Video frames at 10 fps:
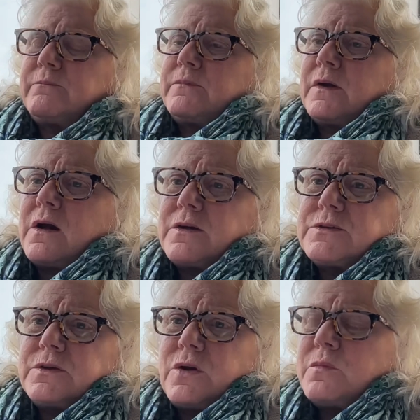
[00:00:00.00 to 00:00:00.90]

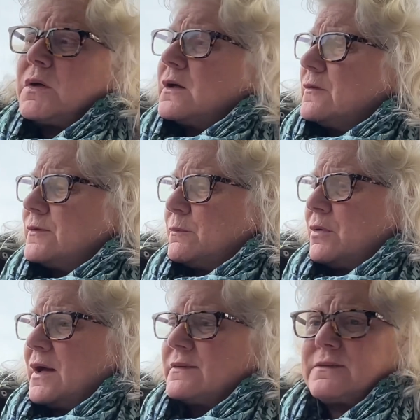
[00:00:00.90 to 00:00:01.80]
carcinoma of the
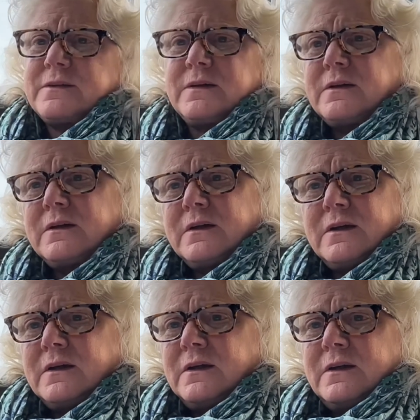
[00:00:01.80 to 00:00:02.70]
breast,
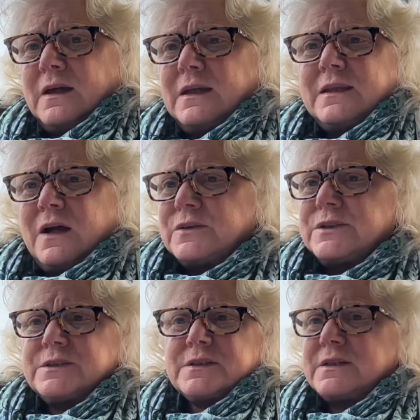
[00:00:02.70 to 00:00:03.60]
and now
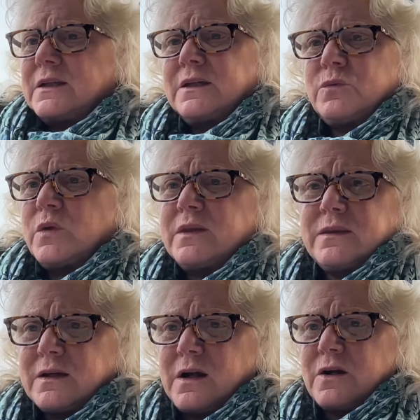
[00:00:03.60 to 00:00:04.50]
she's dealing with
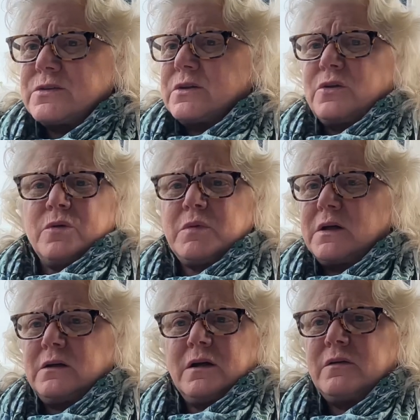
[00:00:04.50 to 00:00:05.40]
the
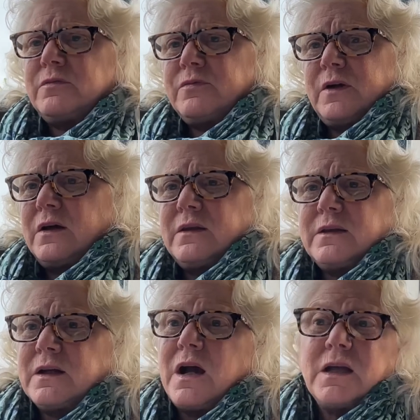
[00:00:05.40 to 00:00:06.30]
carcinoma of
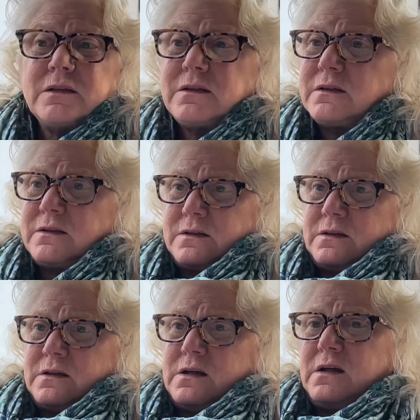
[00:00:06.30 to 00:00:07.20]
the gut.
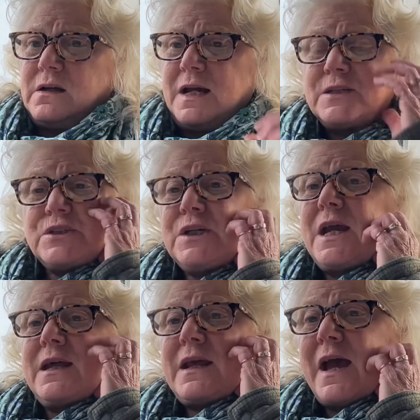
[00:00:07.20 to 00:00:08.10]
And she
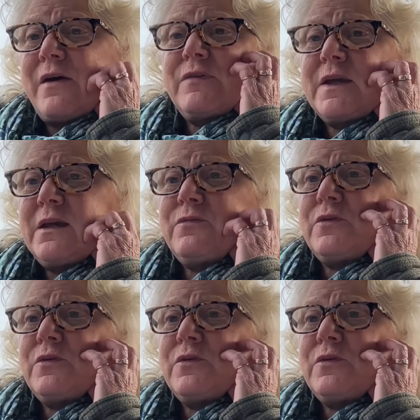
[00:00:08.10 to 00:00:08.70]
had to advocate for